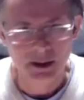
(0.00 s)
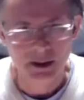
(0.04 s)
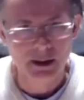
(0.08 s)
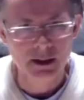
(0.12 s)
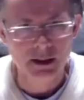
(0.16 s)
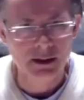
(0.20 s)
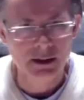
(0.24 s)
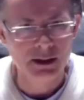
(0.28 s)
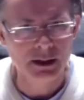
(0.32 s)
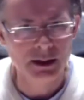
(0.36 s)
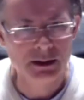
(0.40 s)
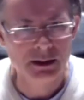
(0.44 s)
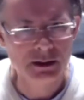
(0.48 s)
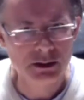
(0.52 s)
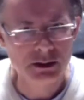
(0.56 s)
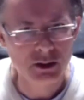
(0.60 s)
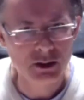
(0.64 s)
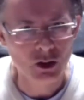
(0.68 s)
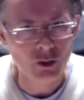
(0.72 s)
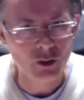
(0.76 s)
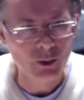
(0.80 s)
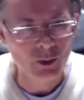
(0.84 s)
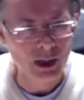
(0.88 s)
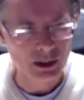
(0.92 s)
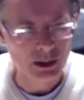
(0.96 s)
There's
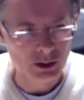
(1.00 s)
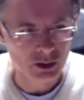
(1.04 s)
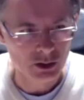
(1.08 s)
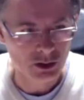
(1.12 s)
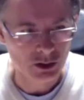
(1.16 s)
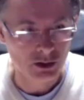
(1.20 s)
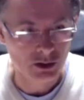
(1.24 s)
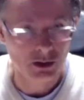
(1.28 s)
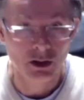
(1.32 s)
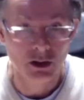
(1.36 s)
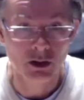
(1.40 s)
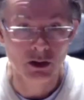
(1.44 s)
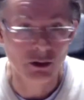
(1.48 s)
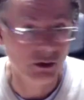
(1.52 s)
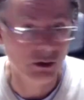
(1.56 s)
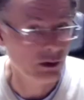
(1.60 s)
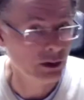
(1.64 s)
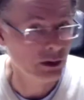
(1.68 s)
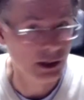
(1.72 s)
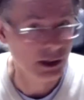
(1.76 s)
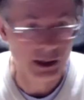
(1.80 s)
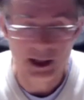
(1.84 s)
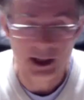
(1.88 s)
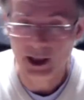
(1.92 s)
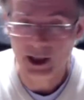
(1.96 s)
so much
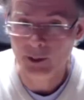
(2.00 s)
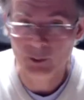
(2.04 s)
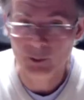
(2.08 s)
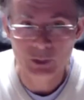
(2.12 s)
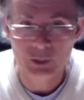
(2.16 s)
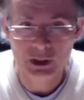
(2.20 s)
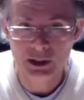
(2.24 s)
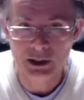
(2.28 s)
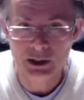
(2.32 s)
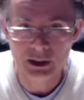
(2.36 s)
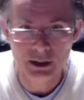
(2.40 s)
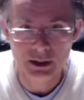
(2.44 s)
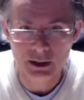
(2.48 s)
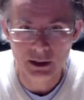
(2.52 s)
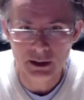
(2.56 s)
learning happening